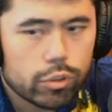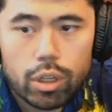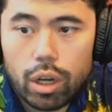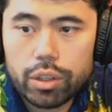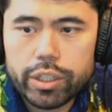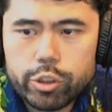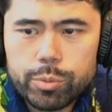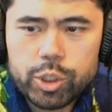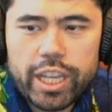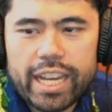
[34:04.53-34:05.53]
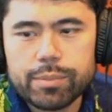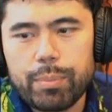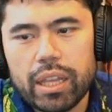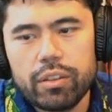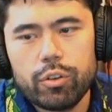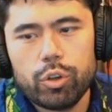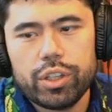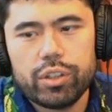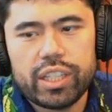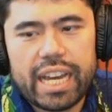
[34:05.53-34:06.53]
Oh, thank you so much to X Bellyvo. Thank
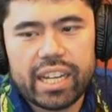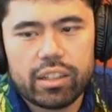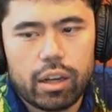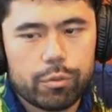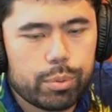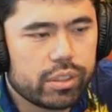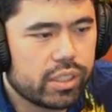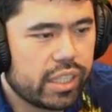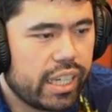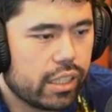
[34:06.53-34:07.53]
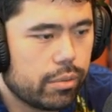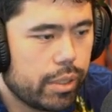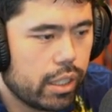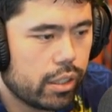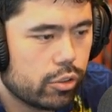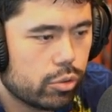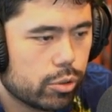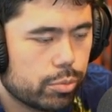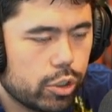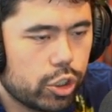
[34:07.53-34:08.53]
you to Yakinov for President Cantaman. Thank you so much.
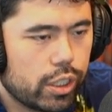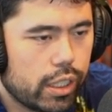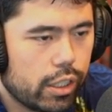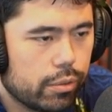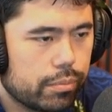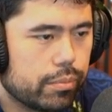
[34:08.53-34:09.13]
Appreciate it. Thank you.